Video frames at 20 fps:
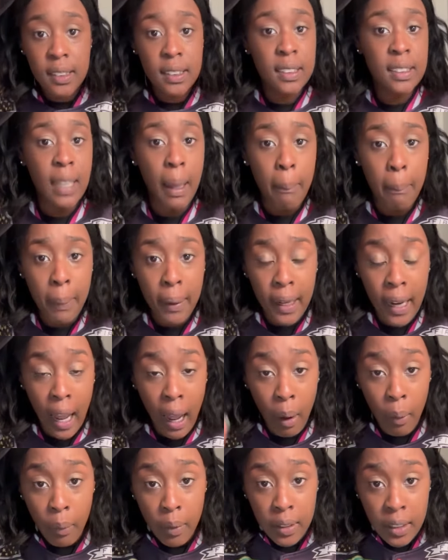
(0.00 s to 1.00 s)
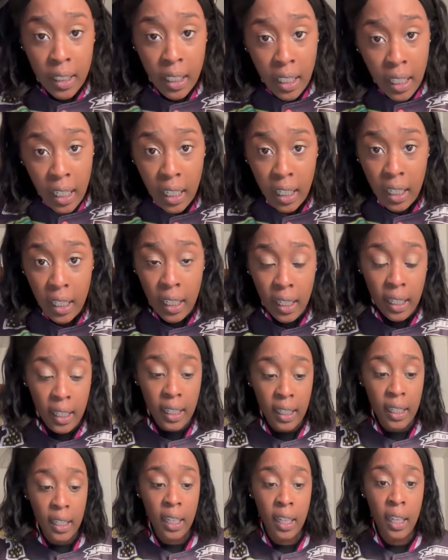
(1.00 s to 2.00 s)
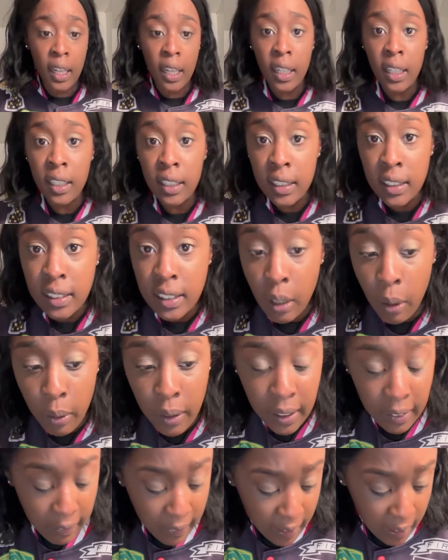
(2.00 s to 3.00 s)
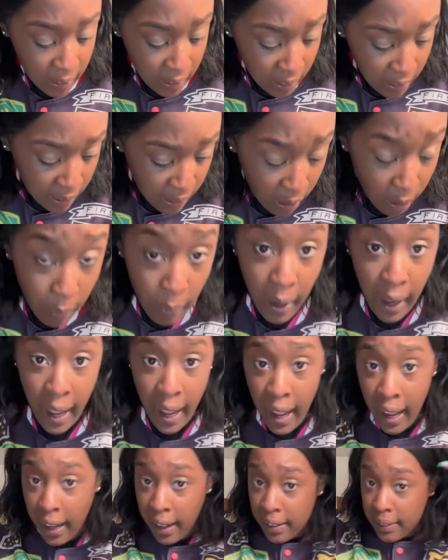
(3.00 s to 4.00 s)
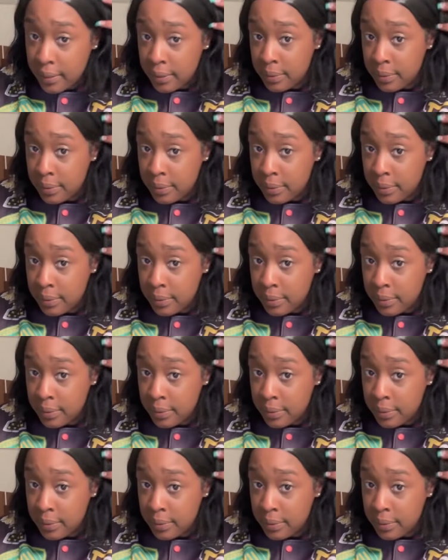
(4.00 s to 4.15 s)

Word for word: Stepping out. Looking good. Don't even need no hat.